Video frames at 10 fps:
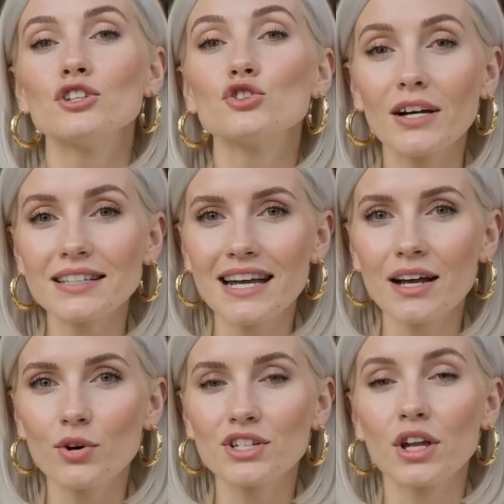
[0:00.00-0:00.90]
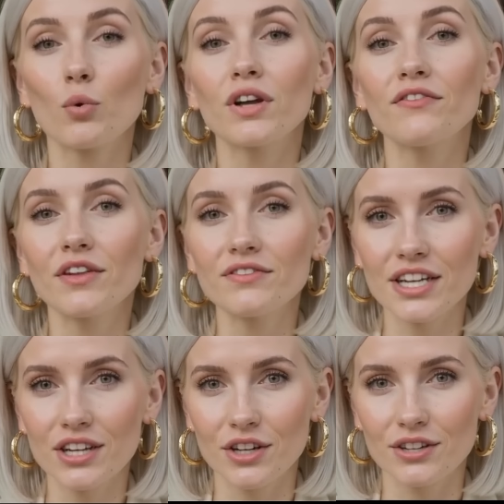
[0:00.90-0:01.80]
Trust language that worked
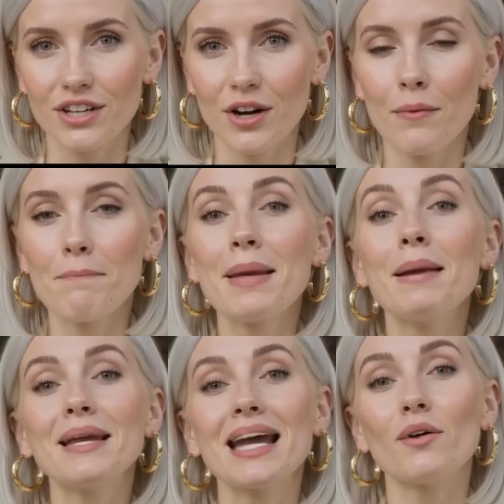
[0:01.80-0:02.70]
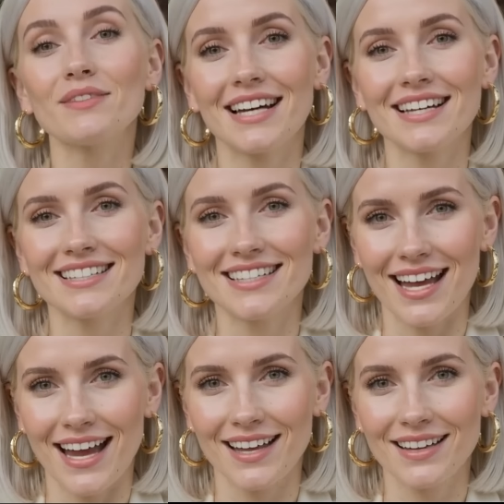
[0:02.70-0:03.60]
15 years ago may be outdated
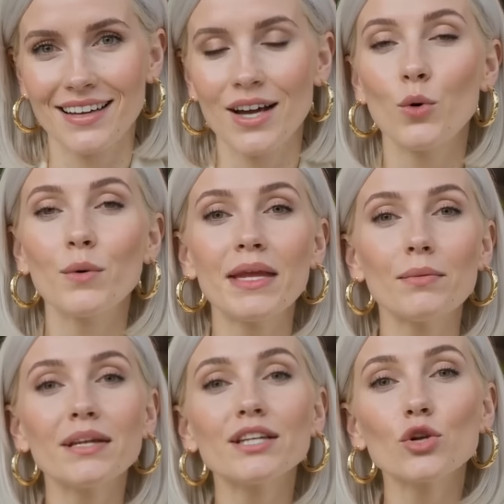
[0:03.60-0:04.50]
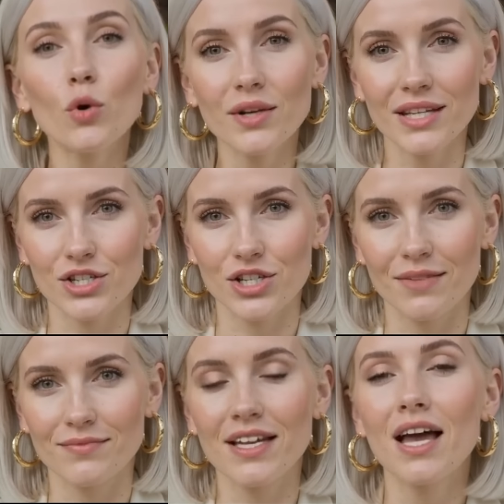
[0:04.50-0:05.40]
today. When people ignore these
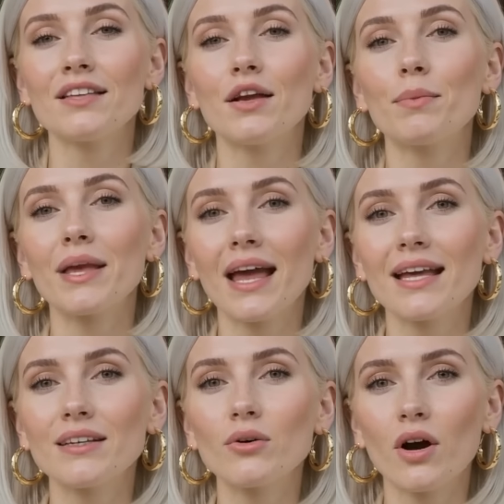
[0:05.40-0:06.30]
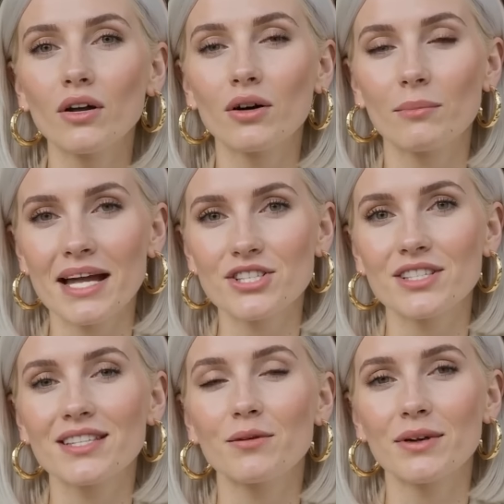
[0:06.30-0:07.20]
shifts, their plan no longer
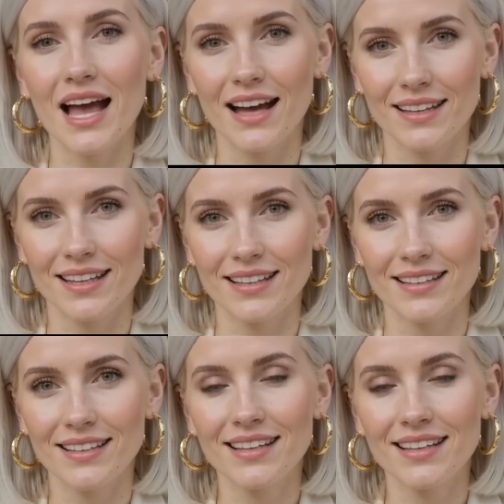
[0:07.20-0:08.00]
matches their reality.